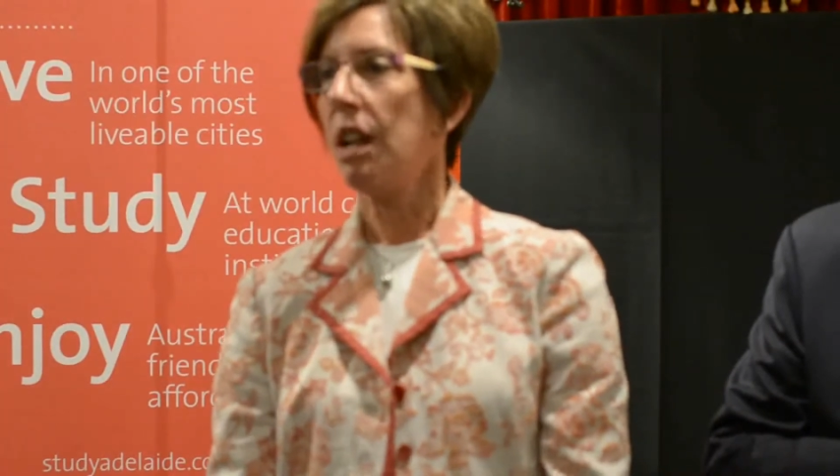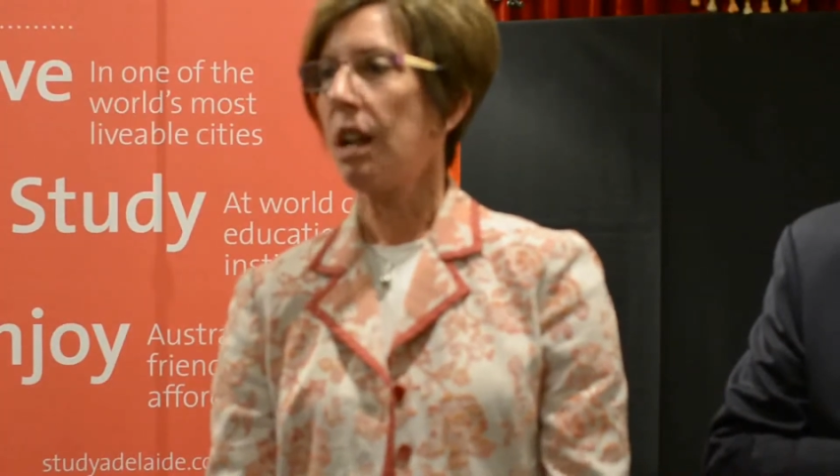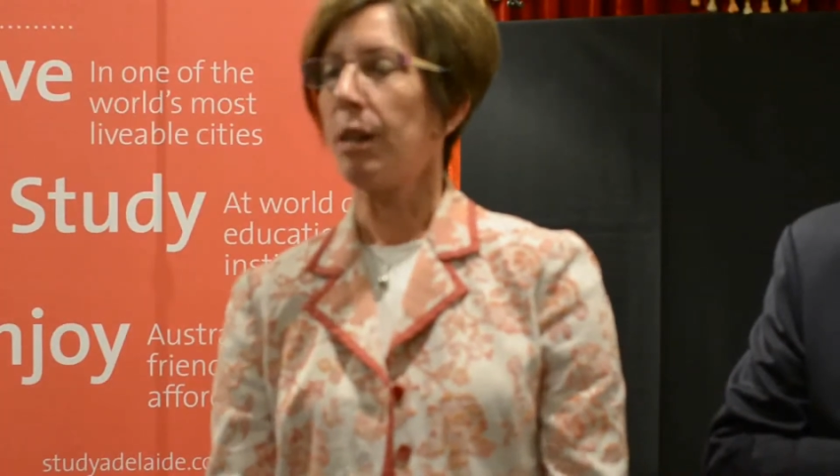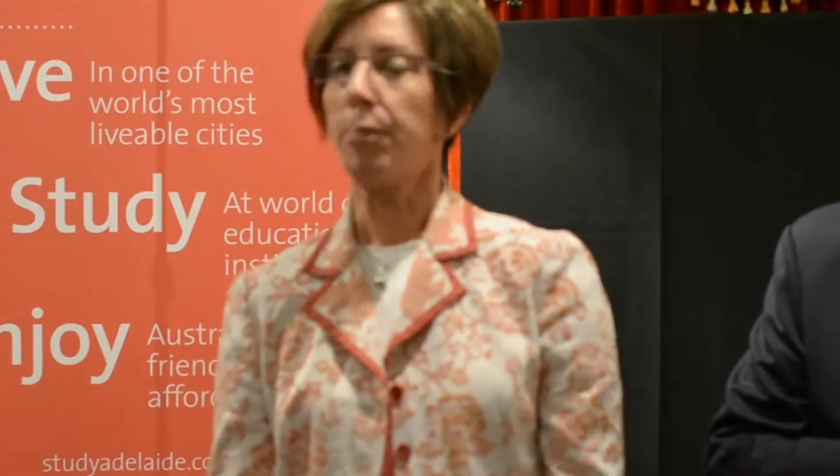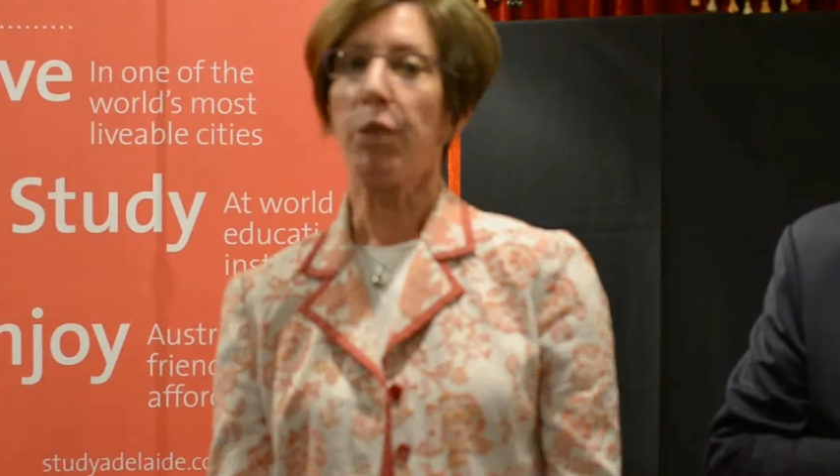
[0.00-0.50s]

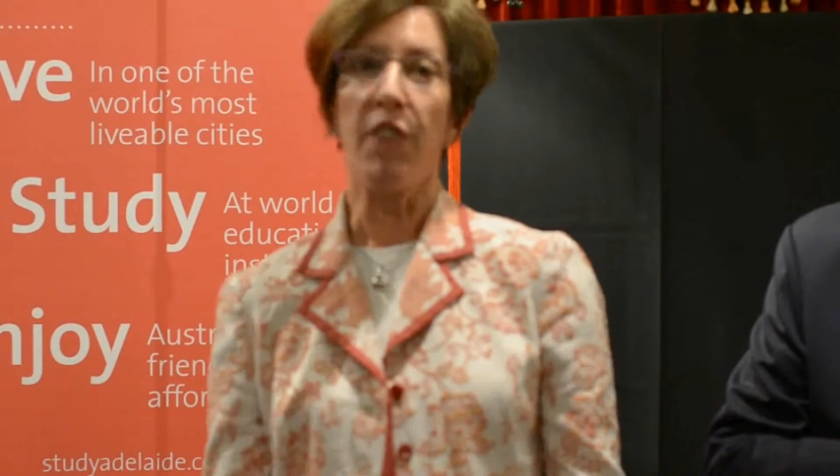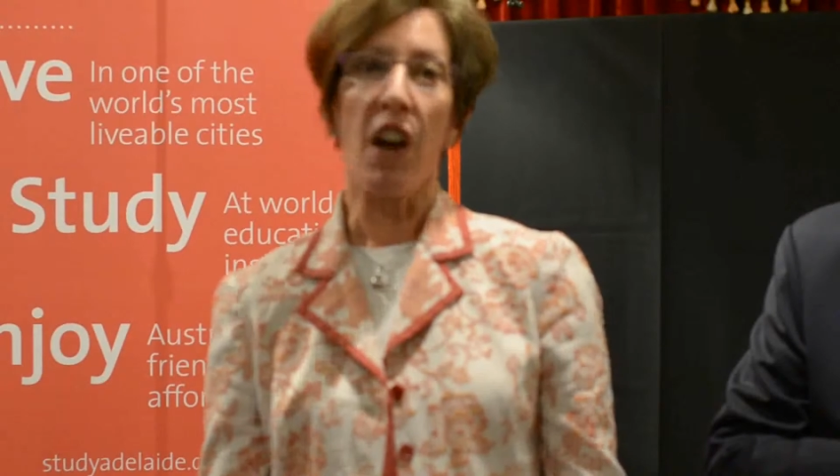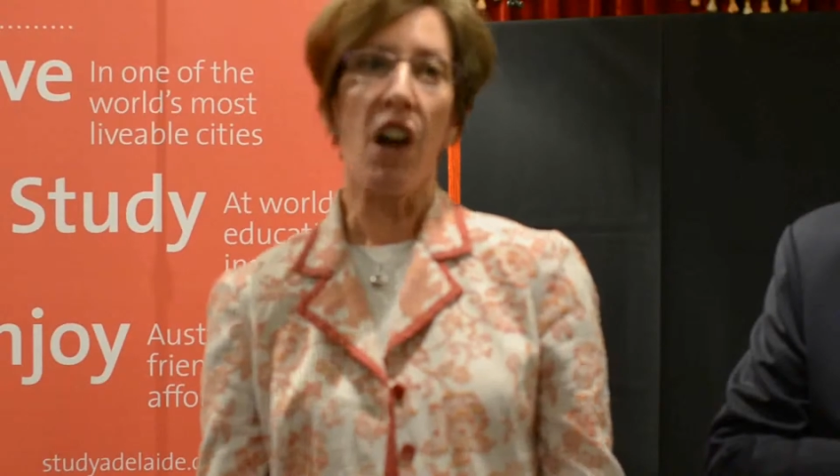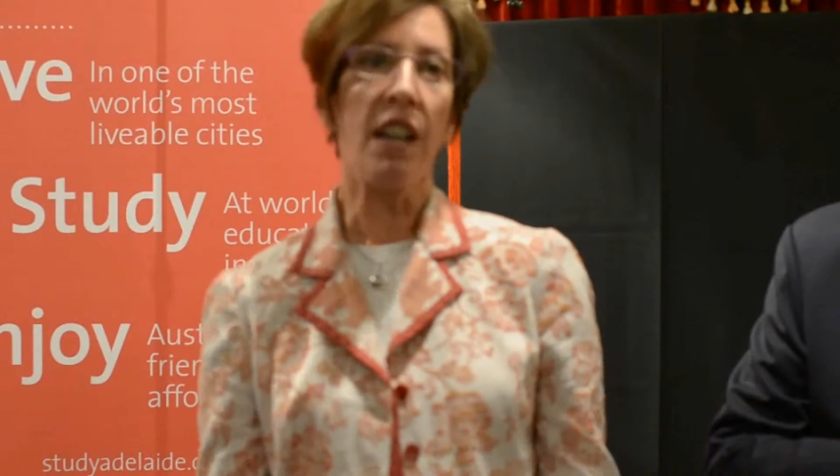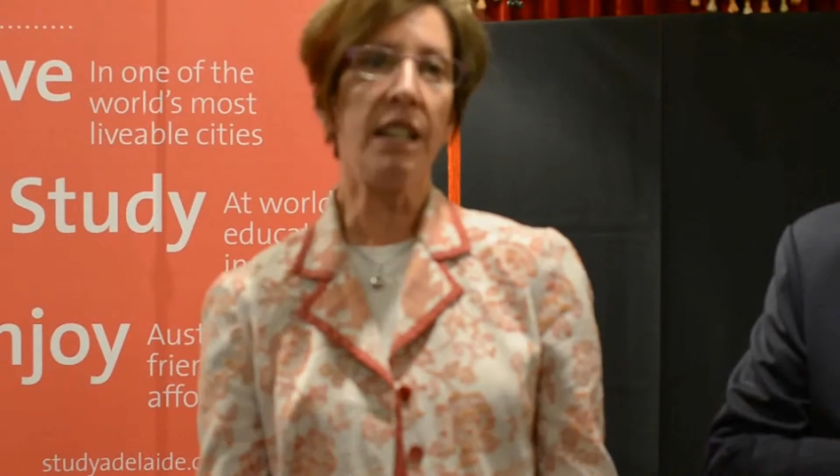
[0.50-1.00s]
uh,
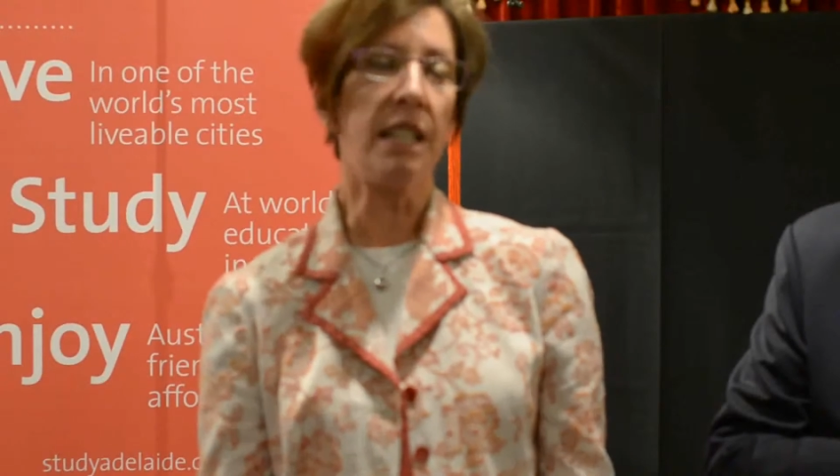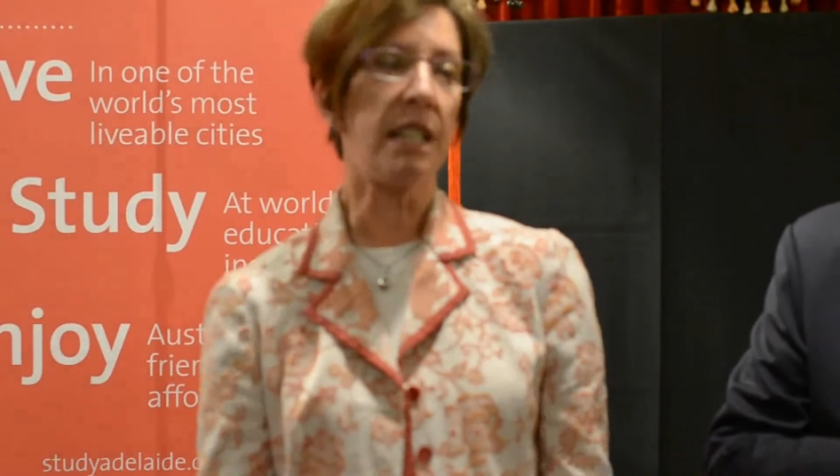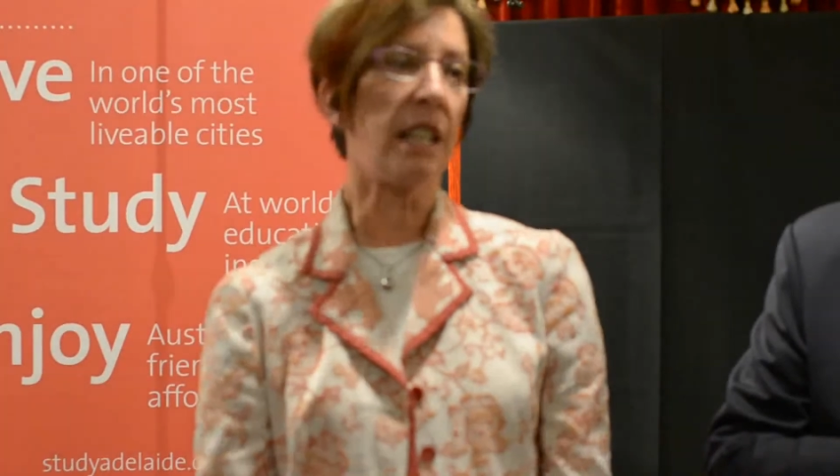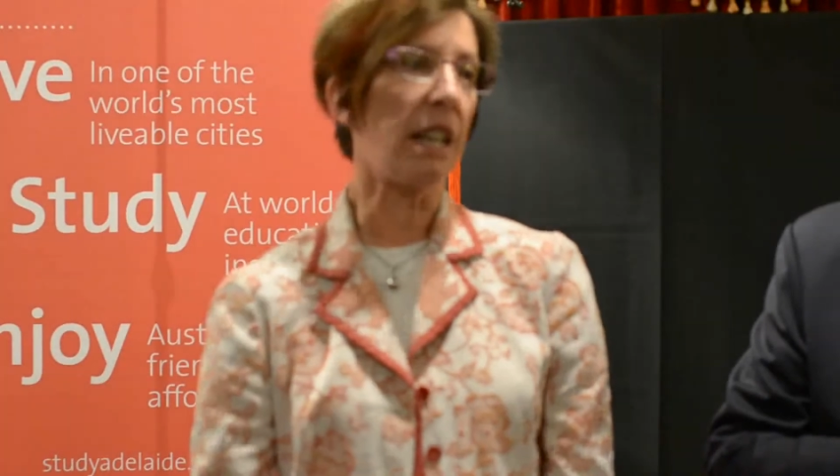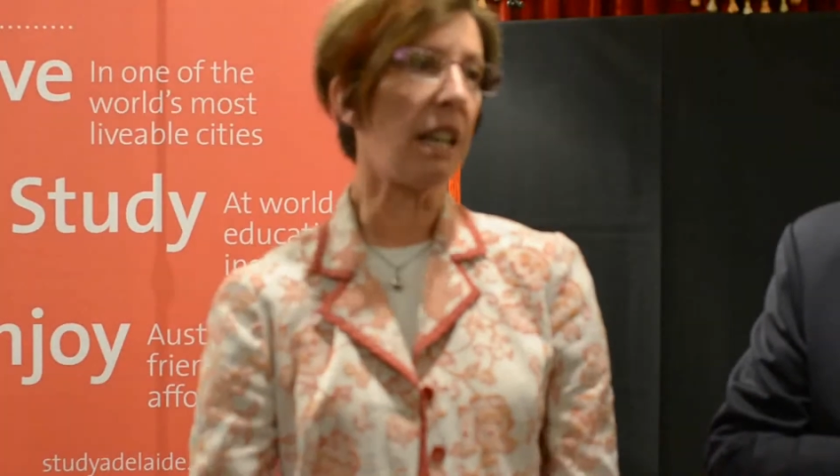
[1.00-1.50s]

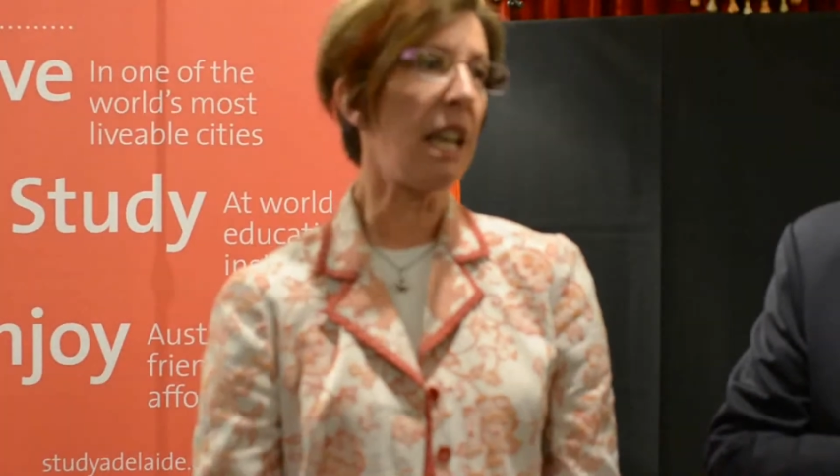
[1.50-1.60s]
provides uh,